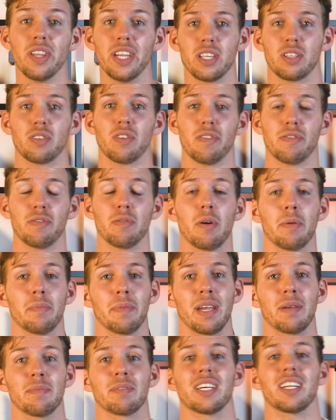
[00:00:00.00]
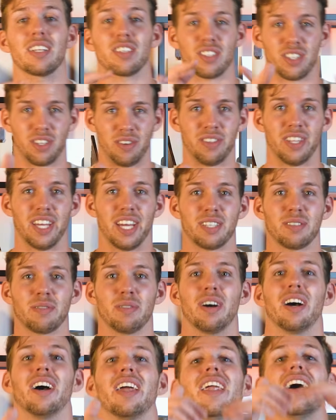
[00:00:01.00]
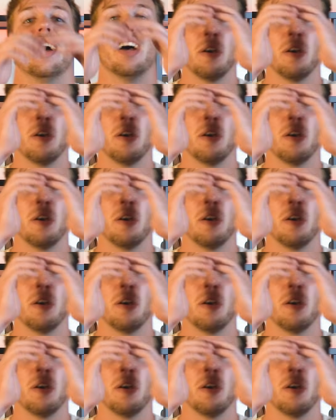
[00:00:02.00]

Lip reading: the Discord for more memes, and I'll see you on the next one.